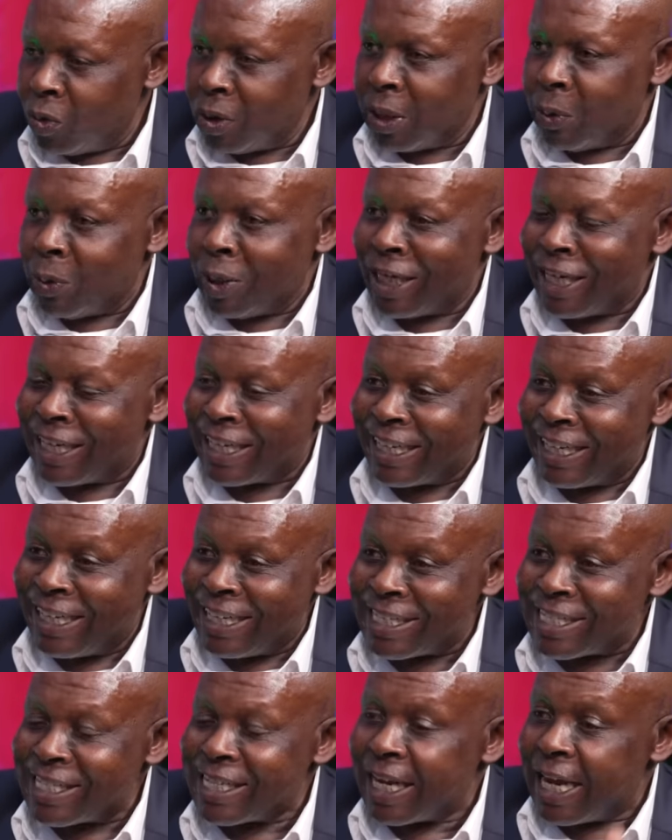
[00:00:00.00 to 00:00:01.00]
there were at
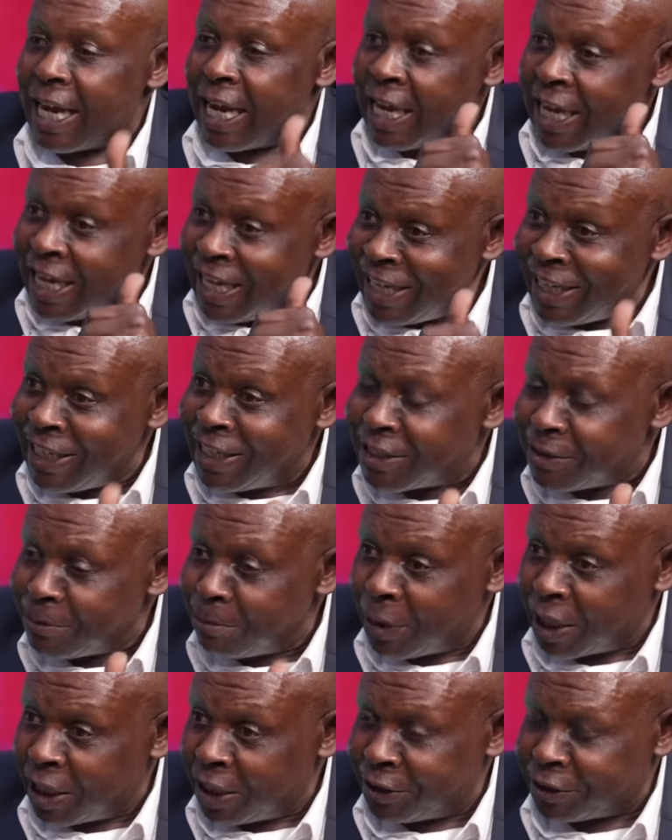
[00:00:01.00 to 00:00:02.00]
least eight
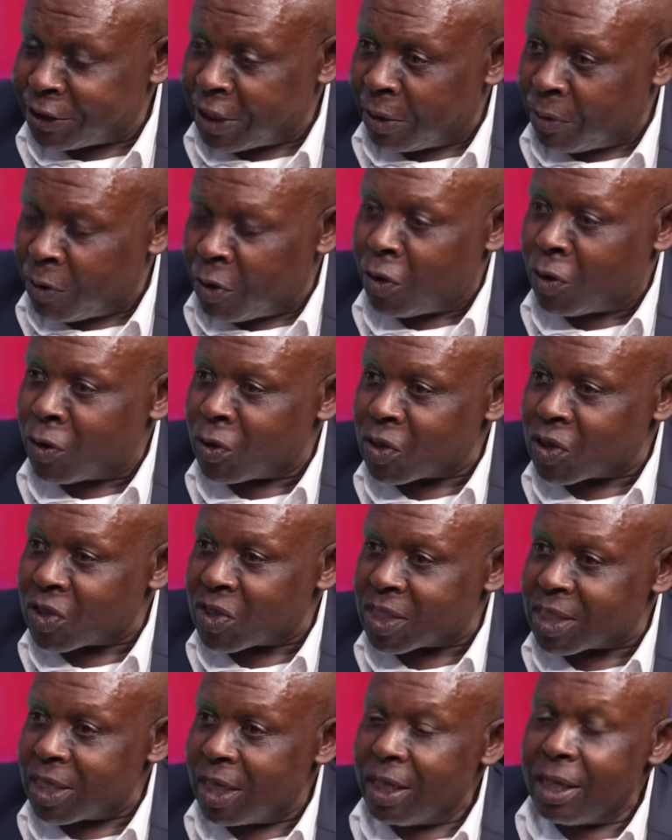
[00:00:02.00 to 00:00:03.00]
major
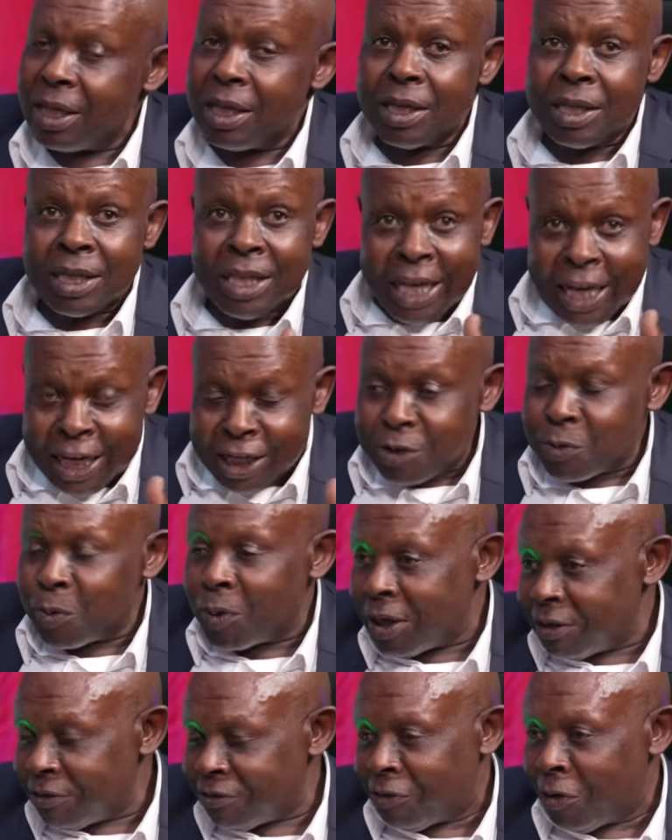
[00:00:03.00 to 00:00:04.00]
wars mm. that
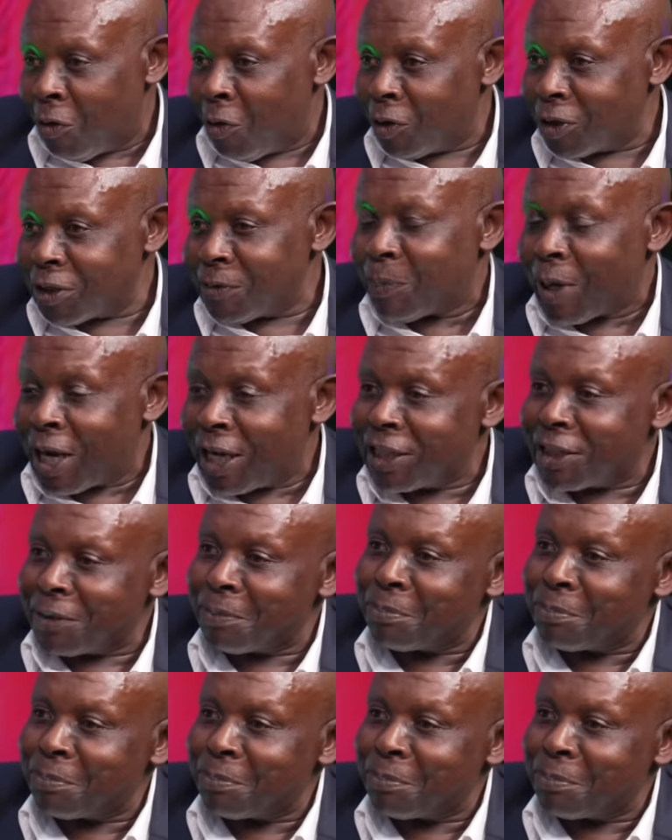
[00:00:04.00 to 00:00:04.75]
were fought by the